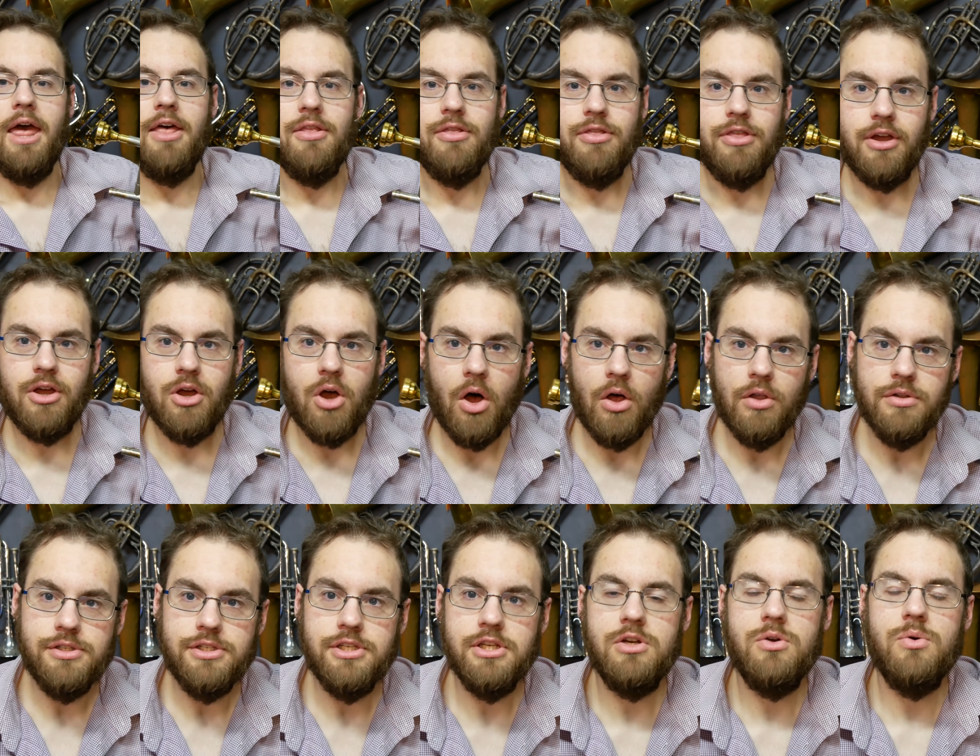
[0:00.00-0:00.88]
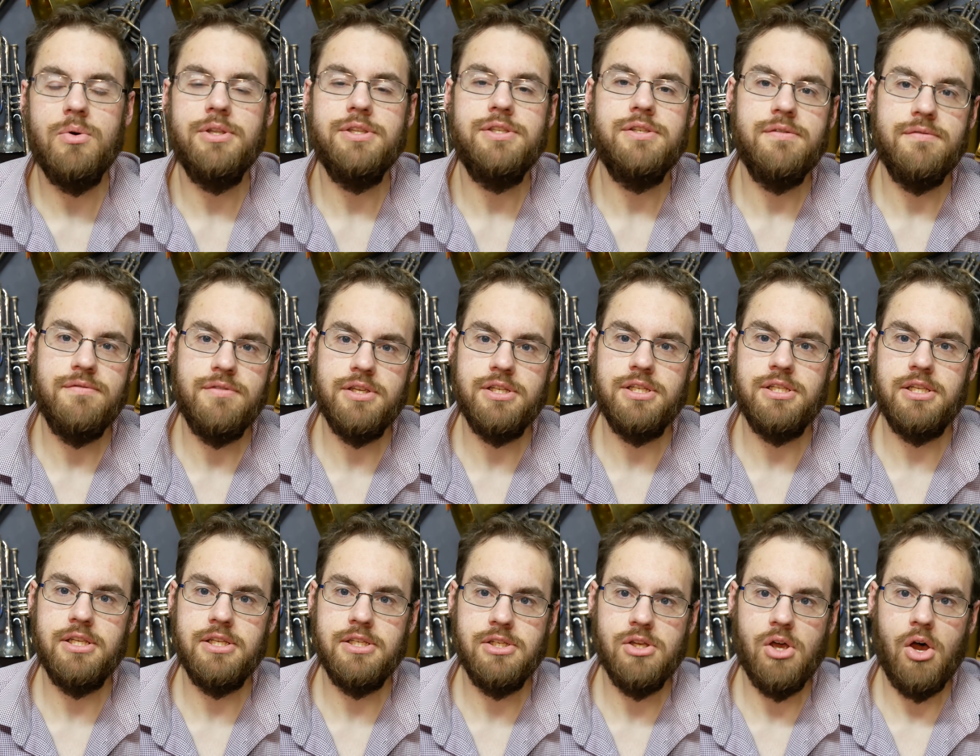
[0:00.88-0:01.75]
The consequence of this
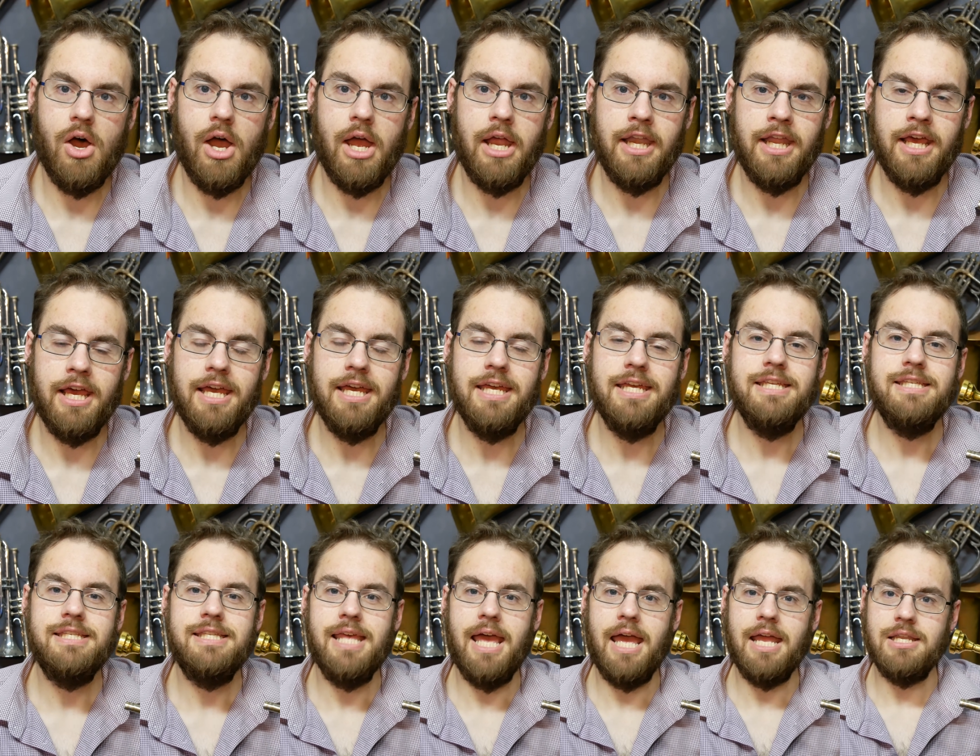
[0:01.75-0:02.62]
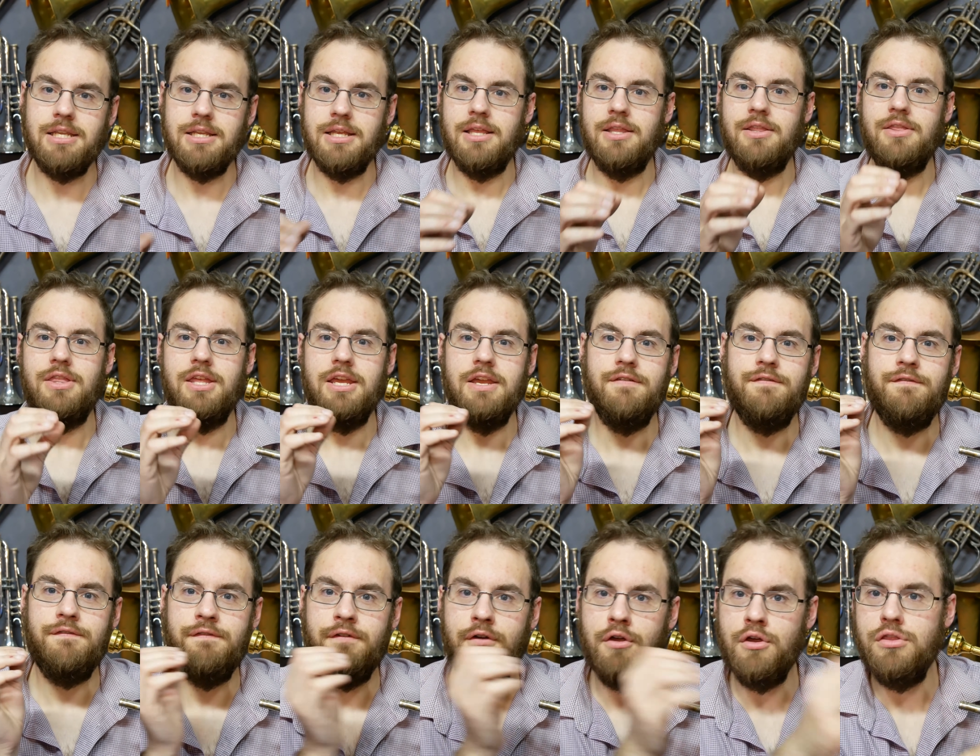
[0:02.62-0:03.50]
design is that the
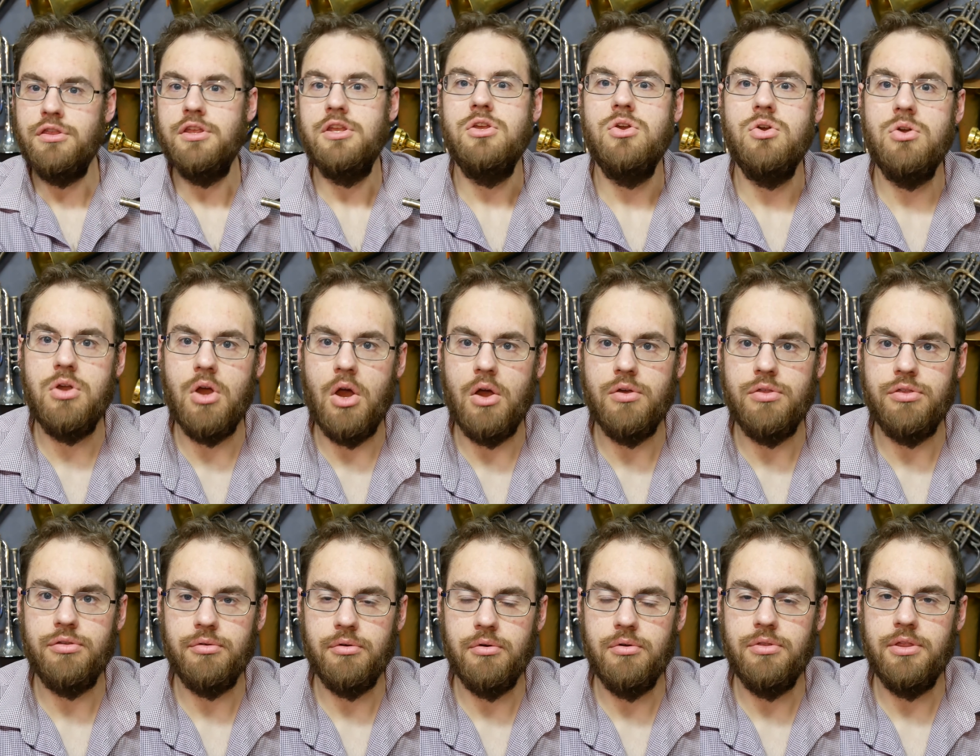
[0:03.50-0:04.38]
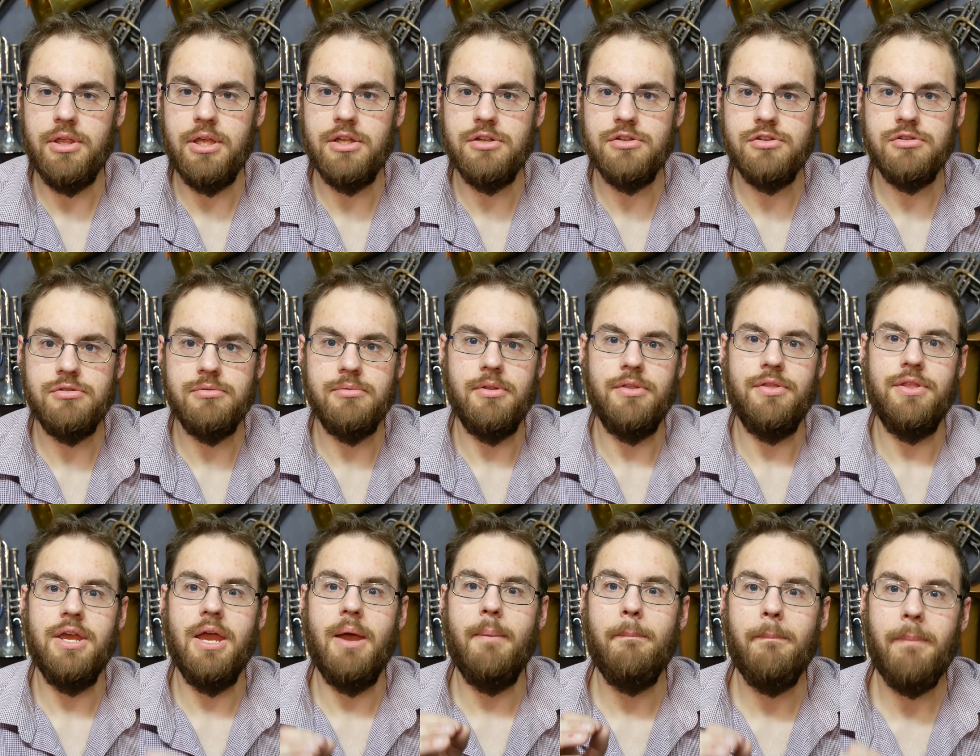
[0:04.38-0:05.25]
further you go through the instrument,
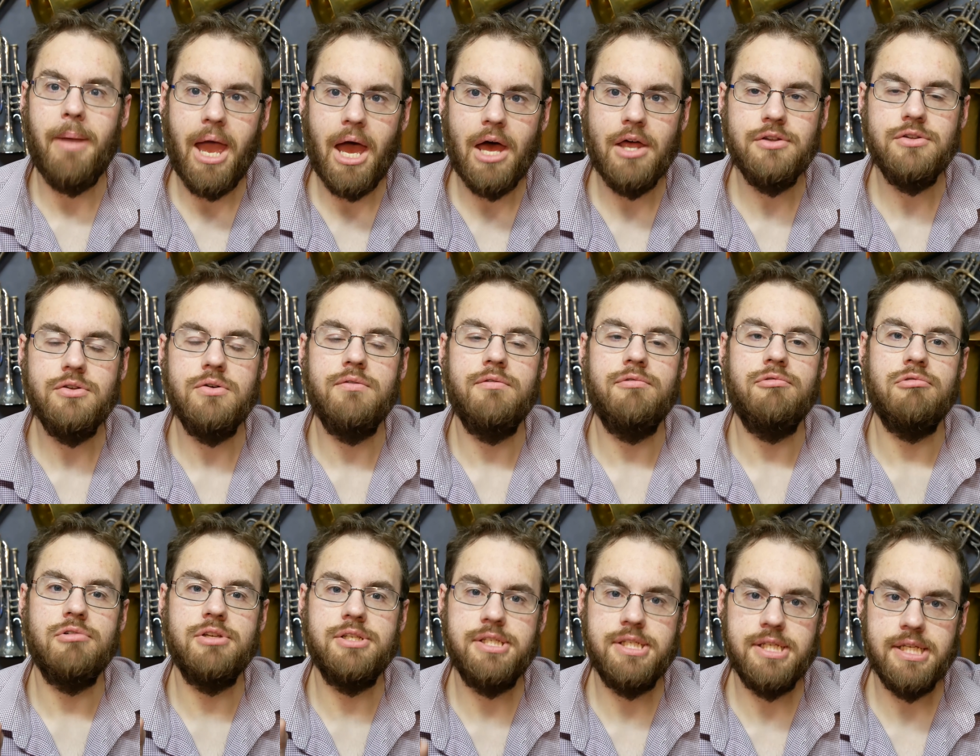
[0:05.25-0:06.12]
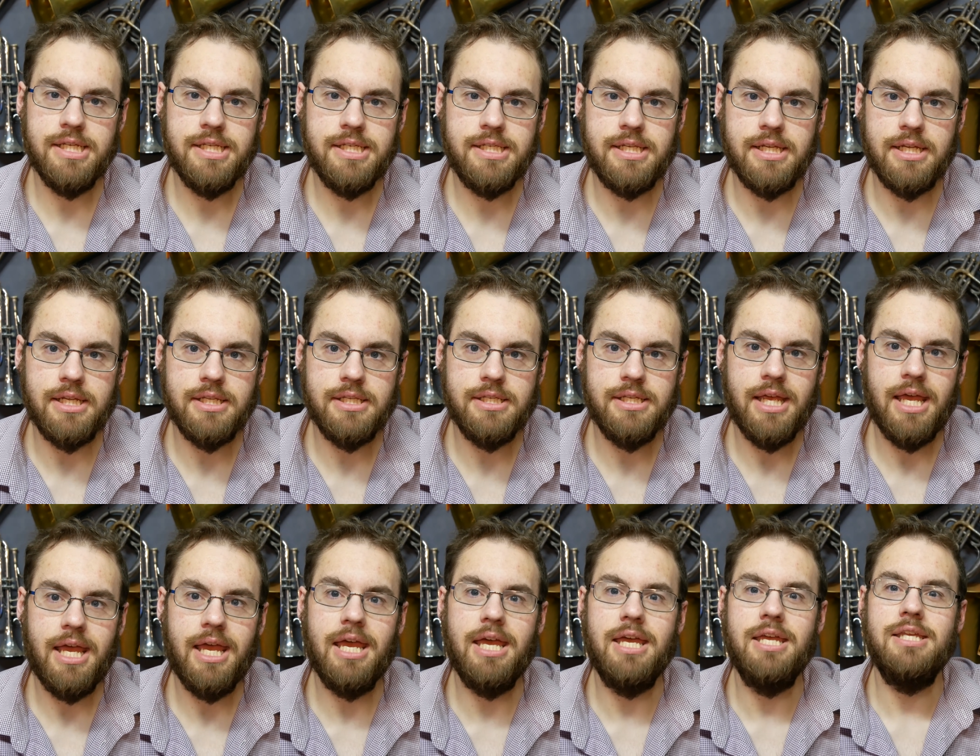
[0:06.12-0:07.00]
the amount of resistance
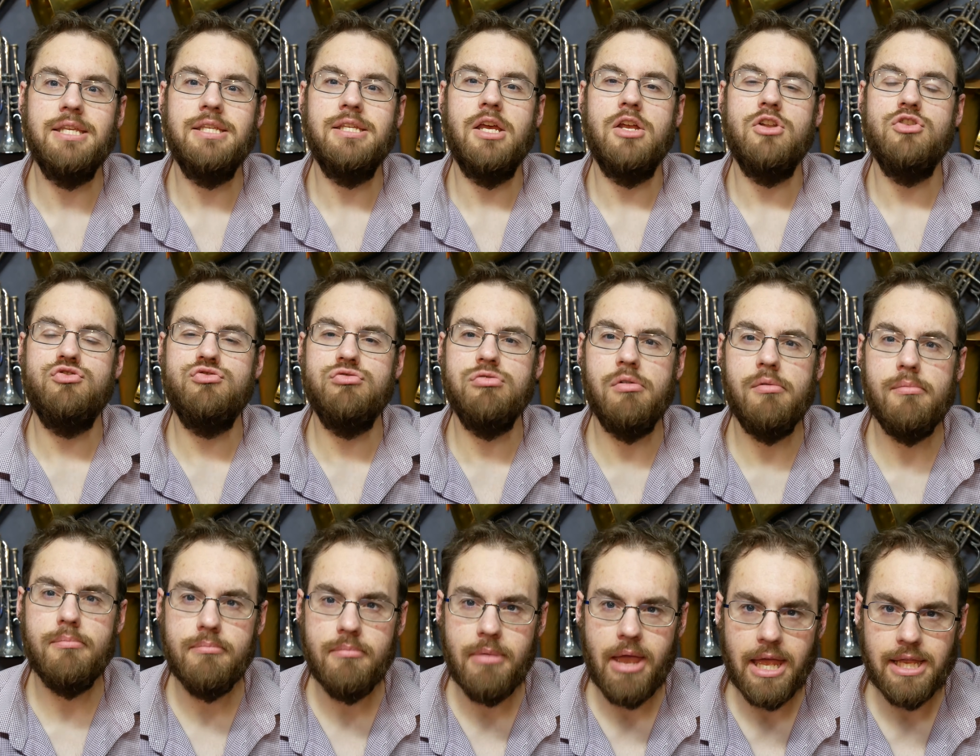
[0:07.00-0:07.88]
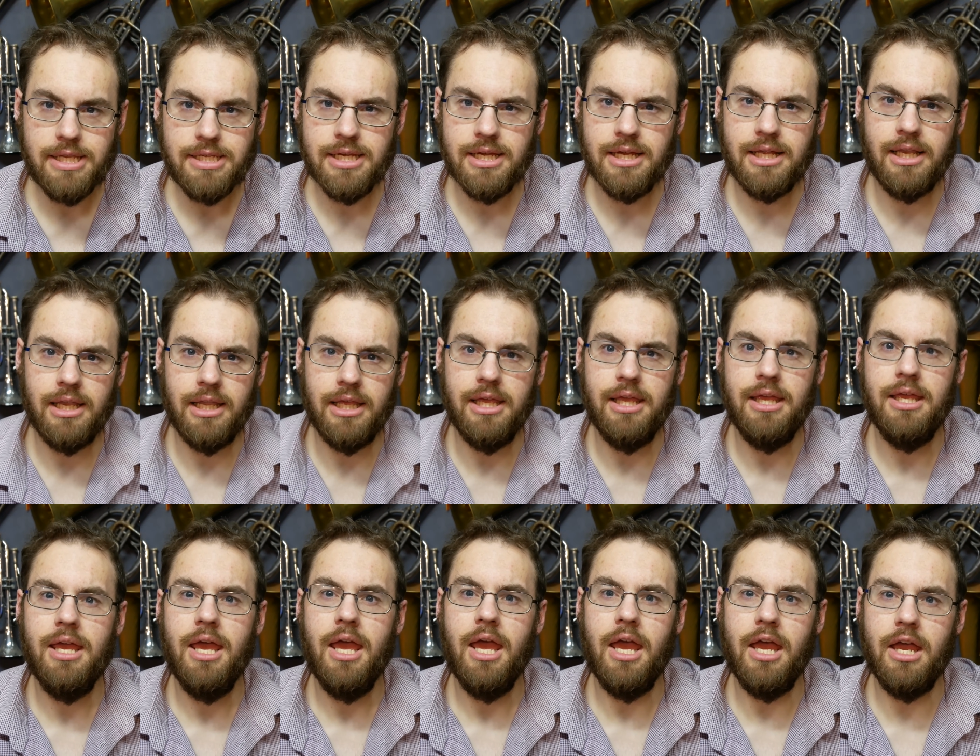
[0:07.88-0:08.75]
is dramatically
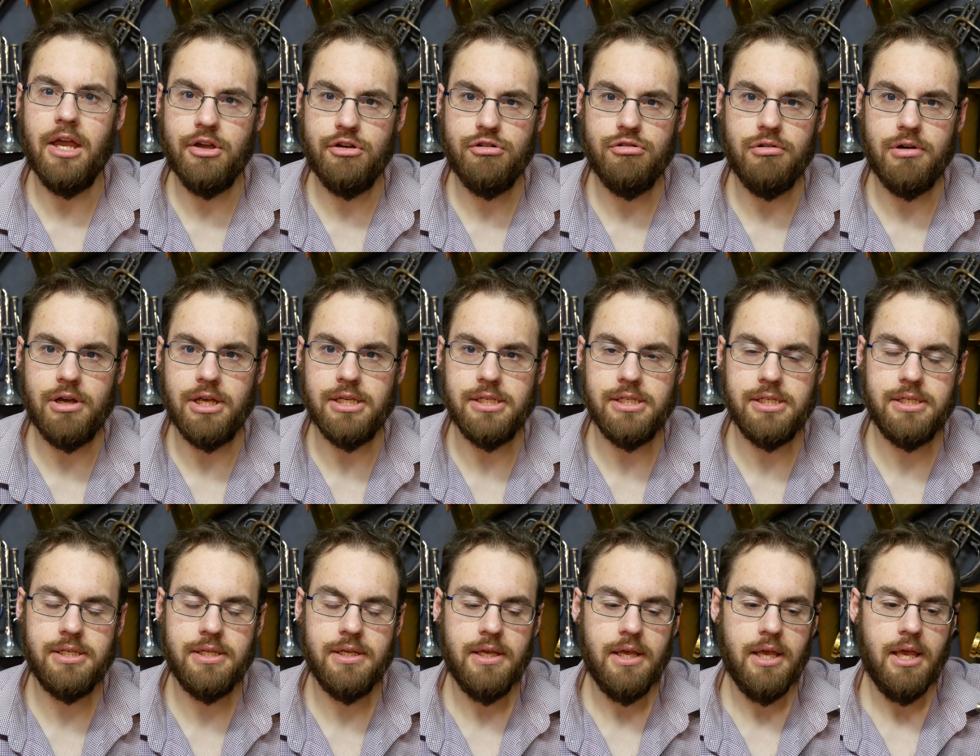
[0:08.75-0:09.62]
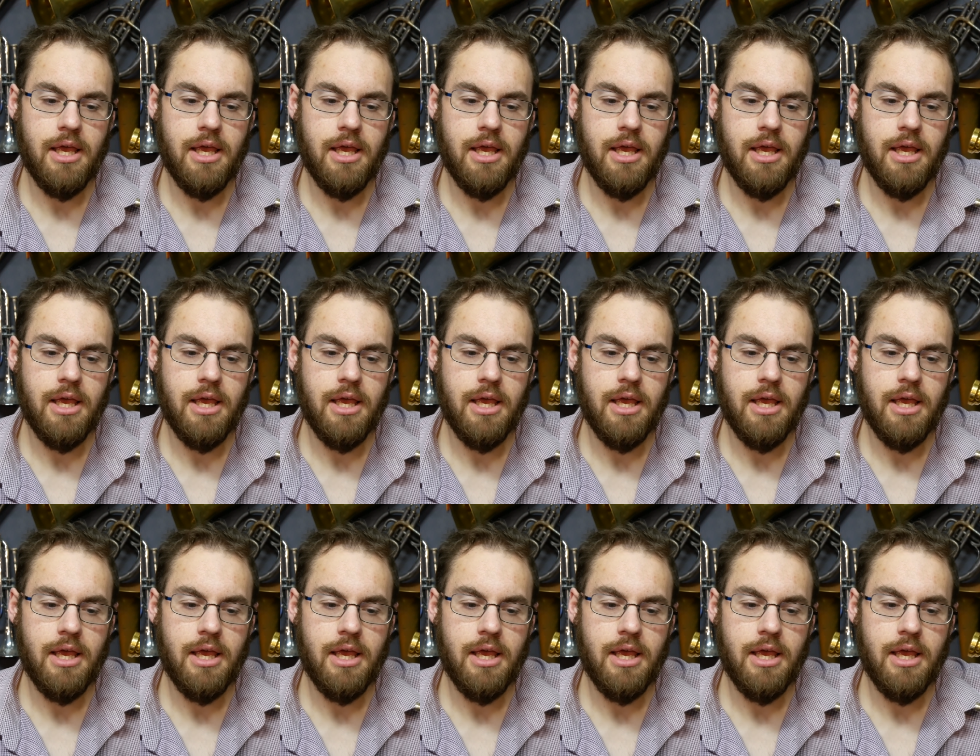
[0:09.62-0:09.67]
increased.